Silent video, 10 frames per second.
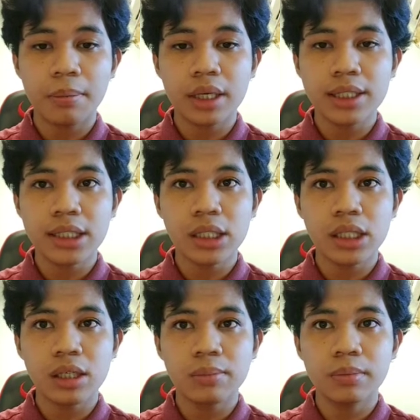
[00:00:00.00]

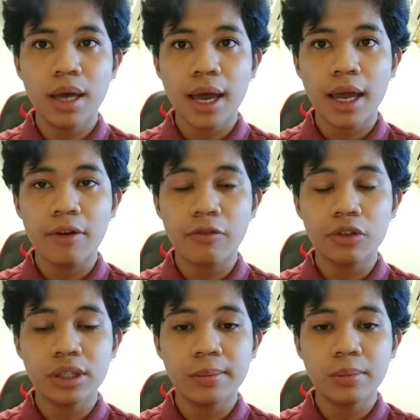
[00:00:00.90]
mycelium, and
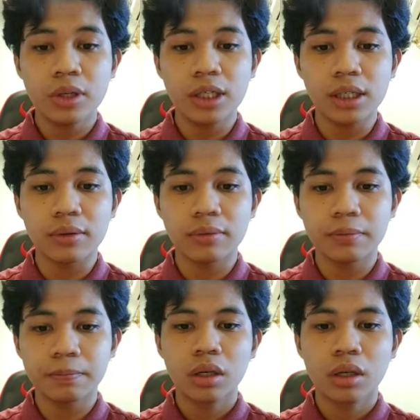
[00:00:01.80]
fruiting body.
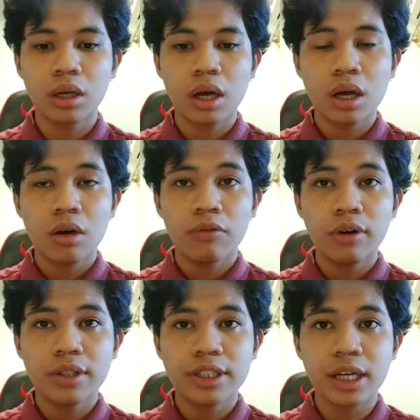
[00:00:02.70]
For
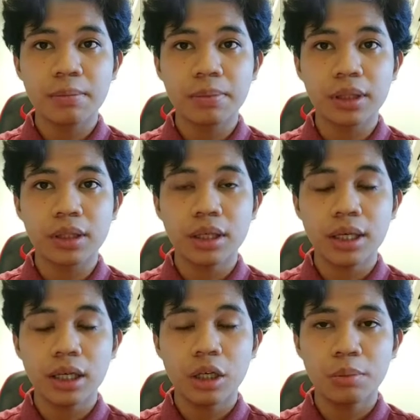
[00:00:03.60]
example,
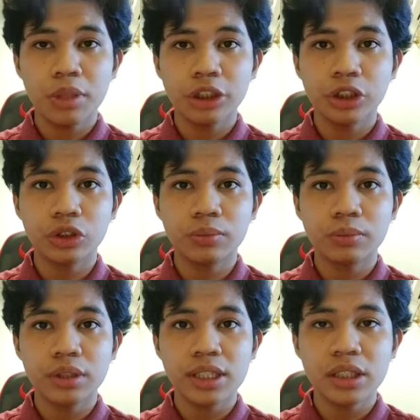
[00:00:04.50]
a mushroom
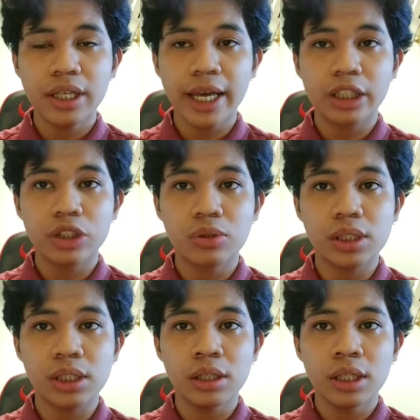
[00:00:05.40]
is
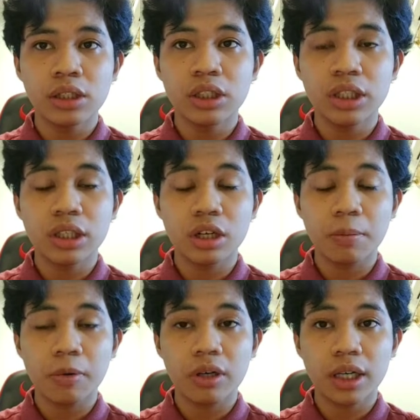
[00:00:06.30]
actually just the
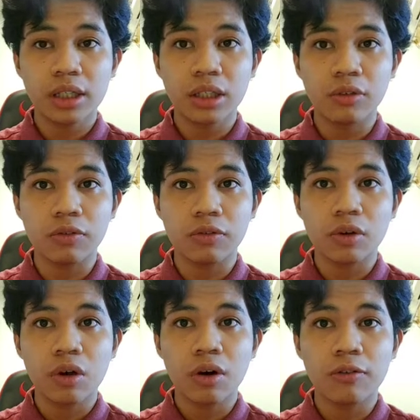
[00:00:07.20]
reproductive
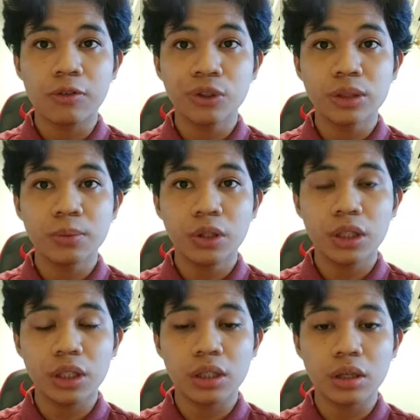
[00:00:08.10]
or fruiting
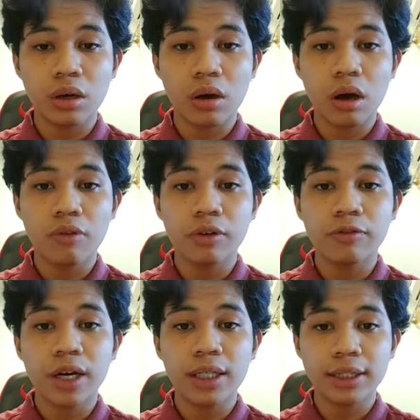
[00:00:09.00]
body of a
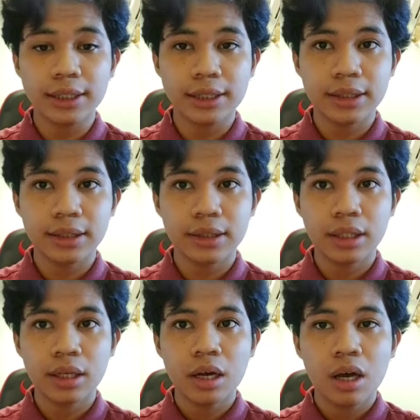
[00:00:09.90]
fungus.
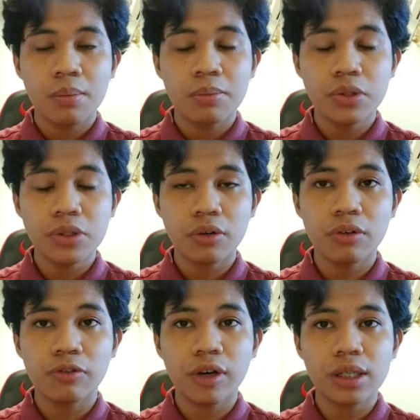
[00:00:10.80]
Most of
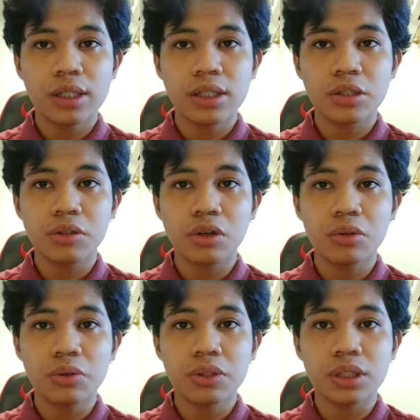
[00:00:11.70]
the fungus
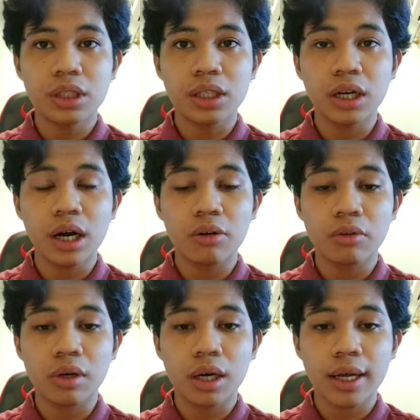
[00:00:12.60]
grows in the ground
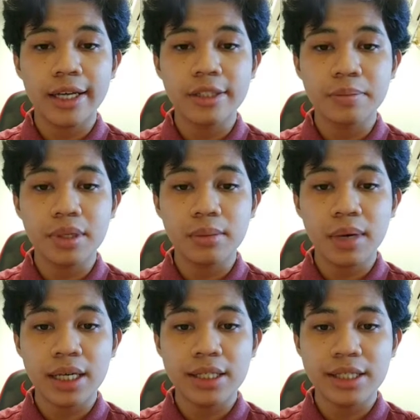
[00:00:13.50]
as
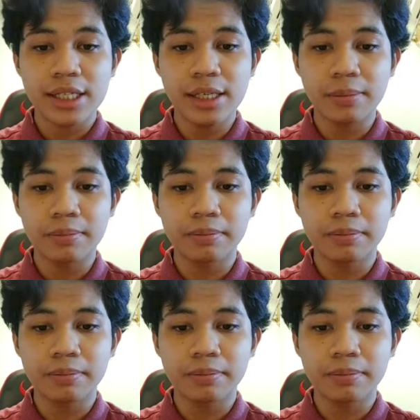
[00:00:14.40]
mycelium.